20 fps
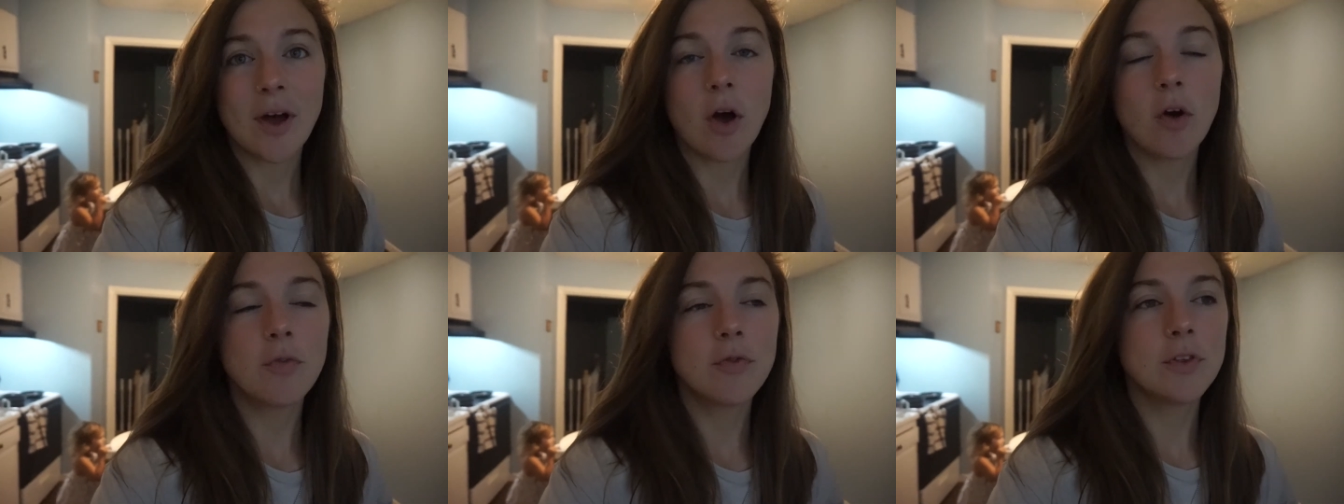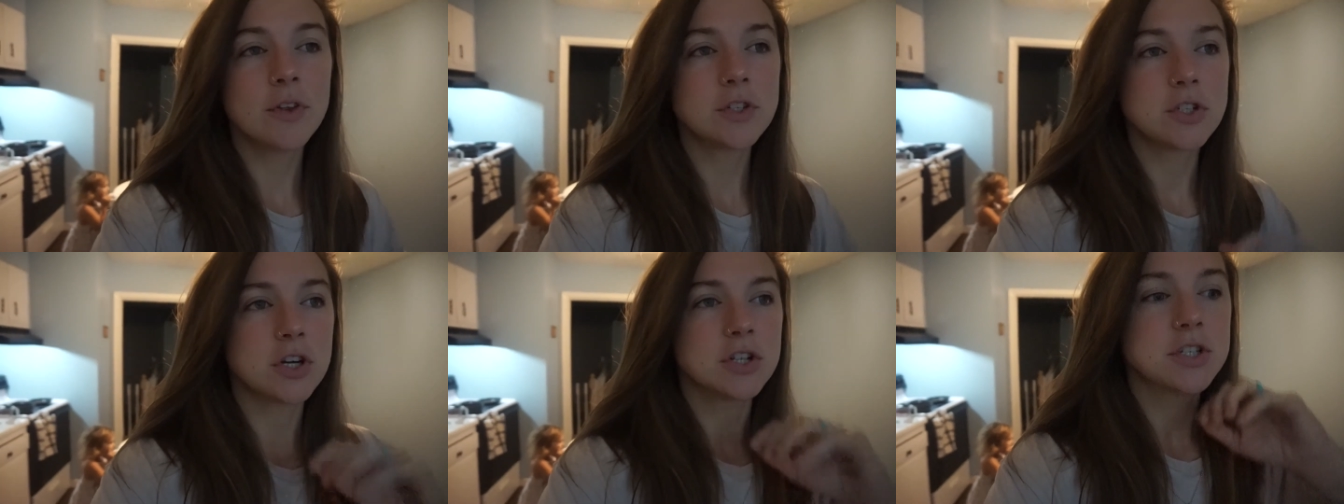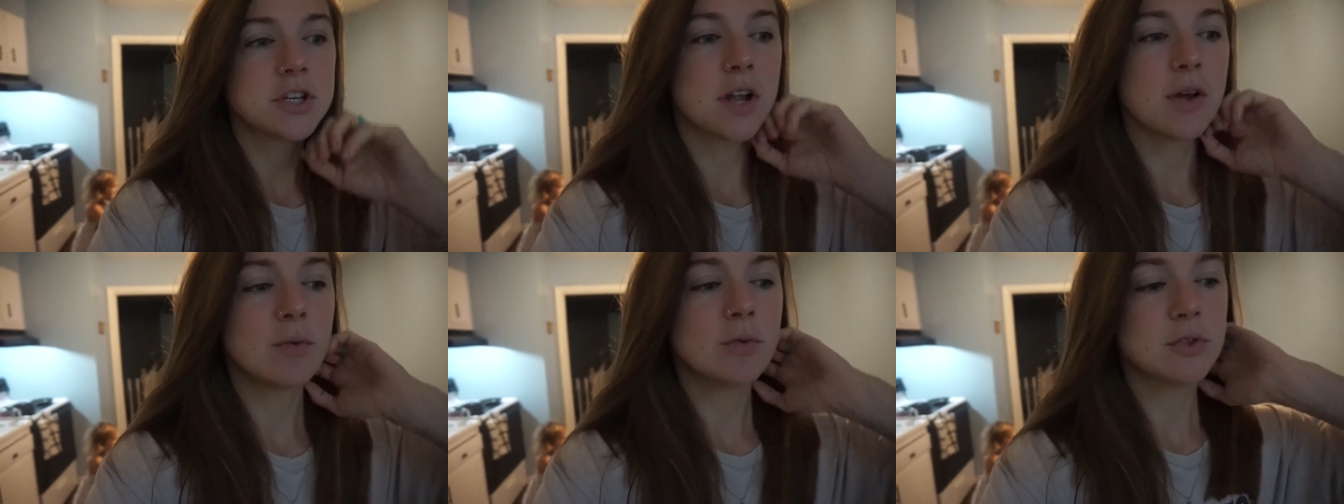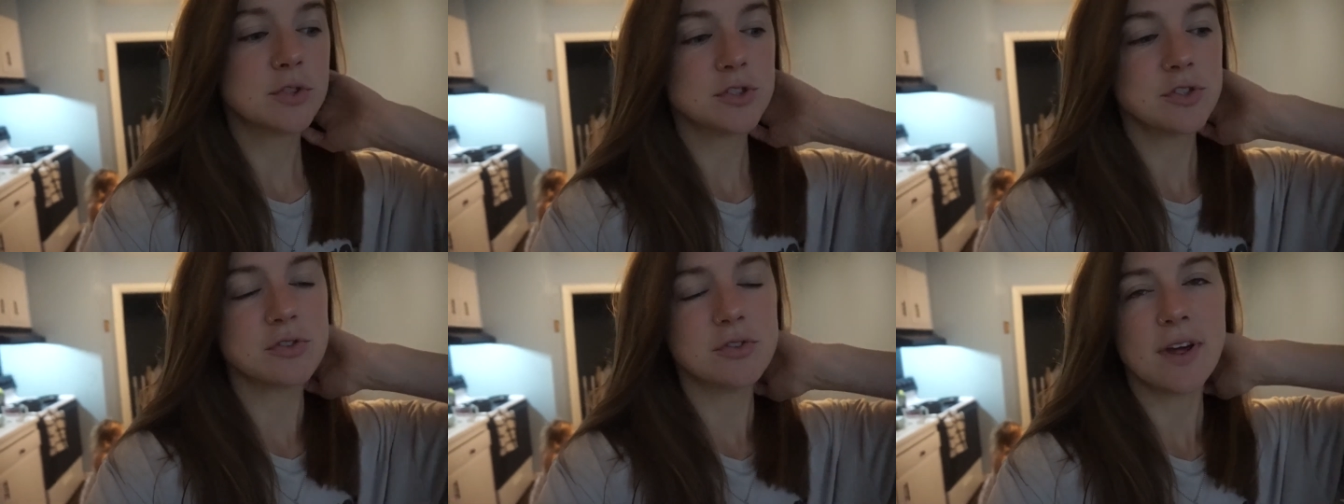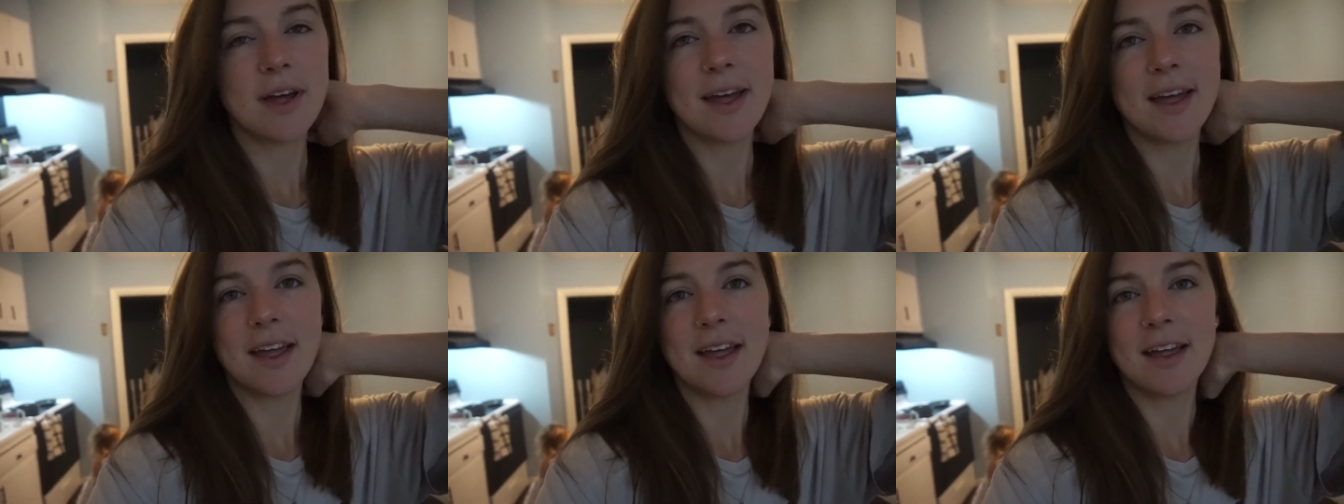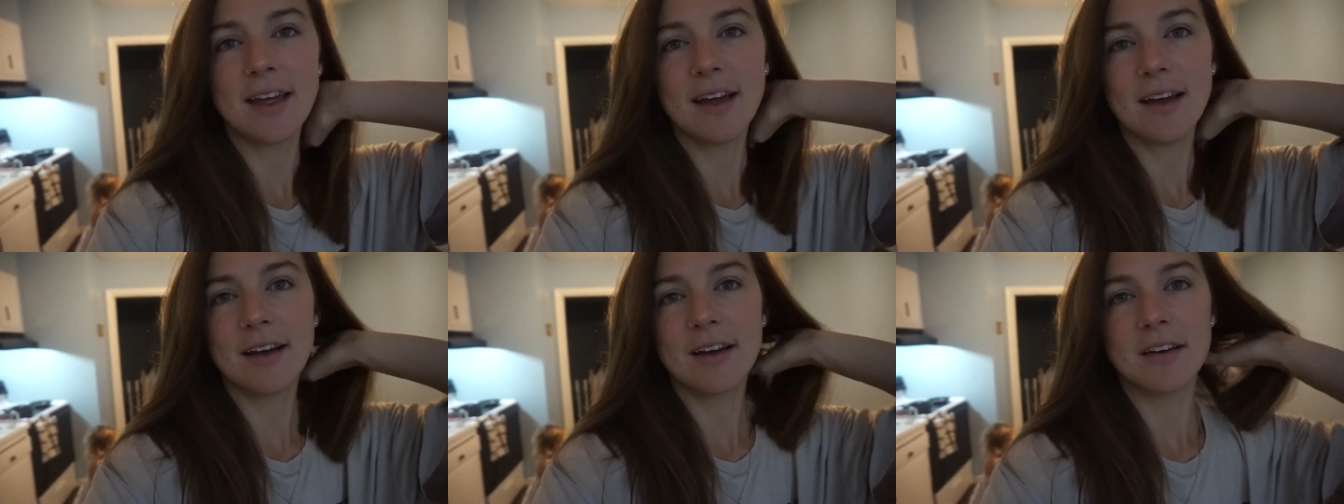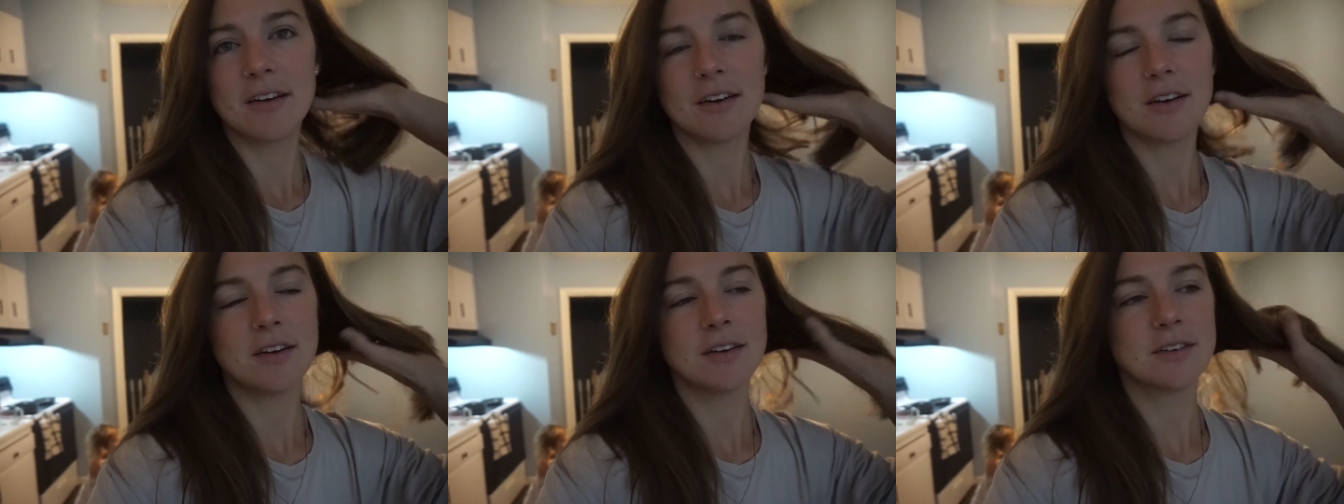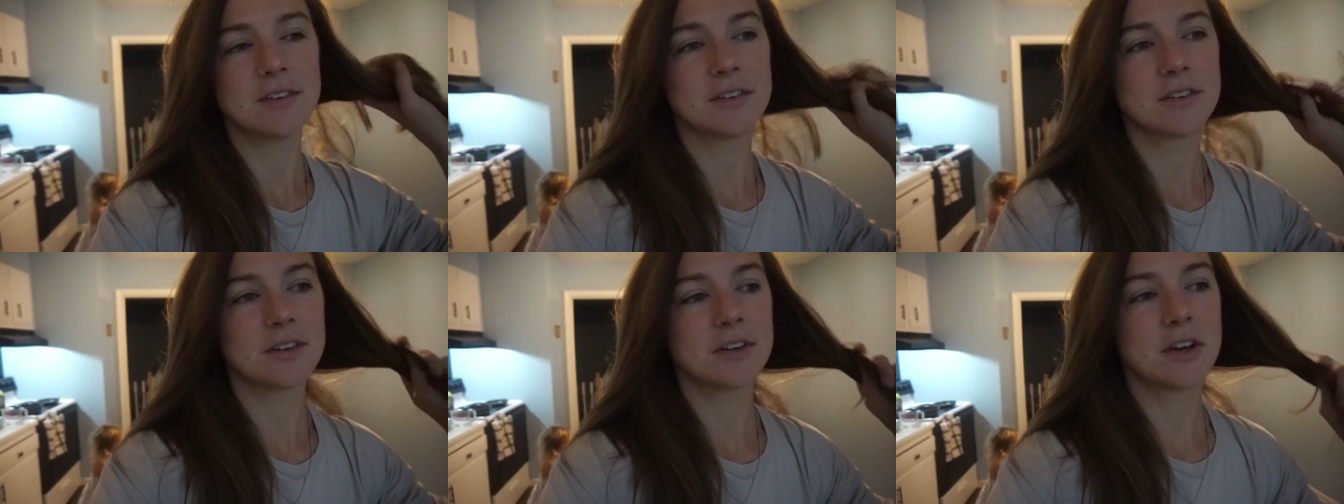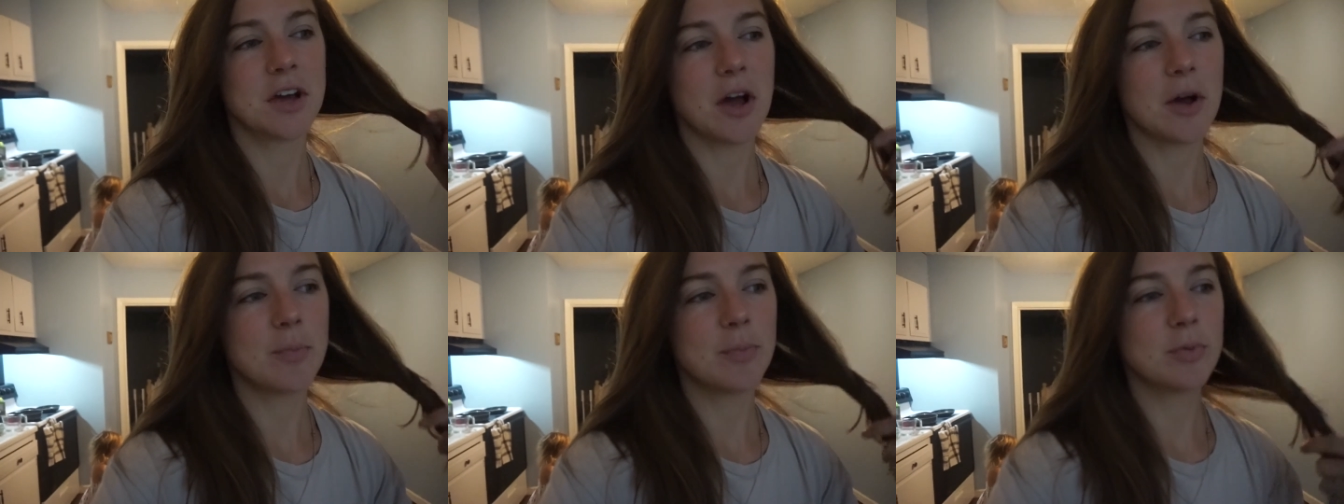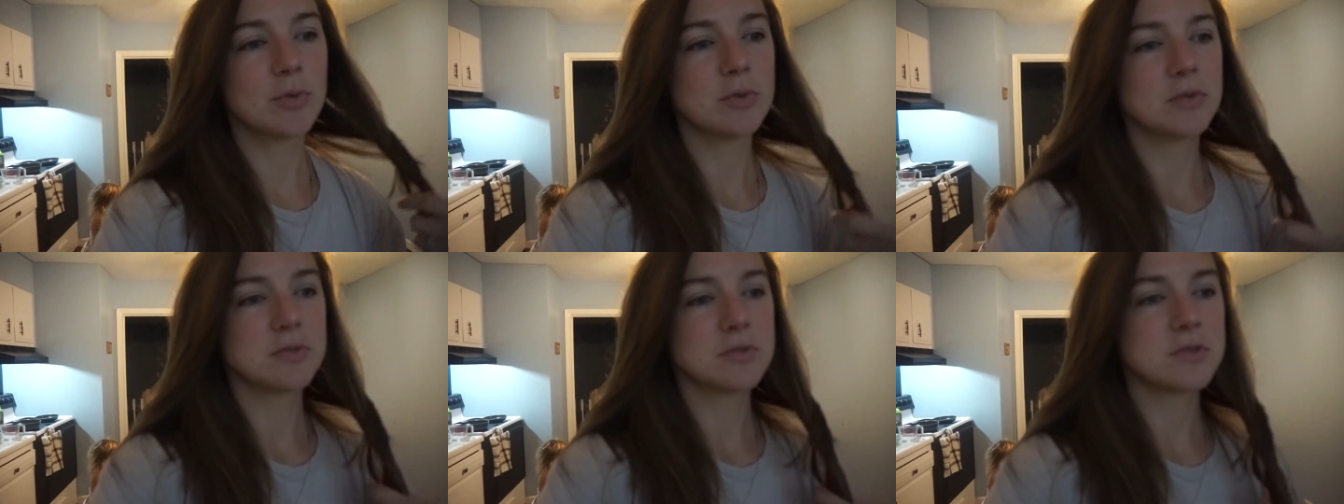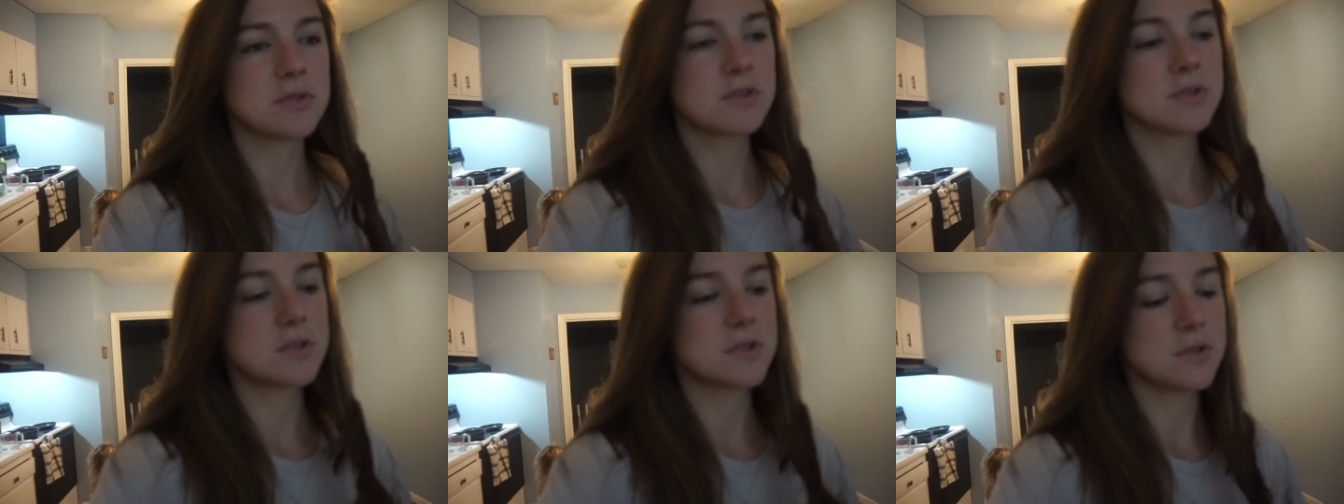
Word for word: Hopefully Josh and I will do a uh, couples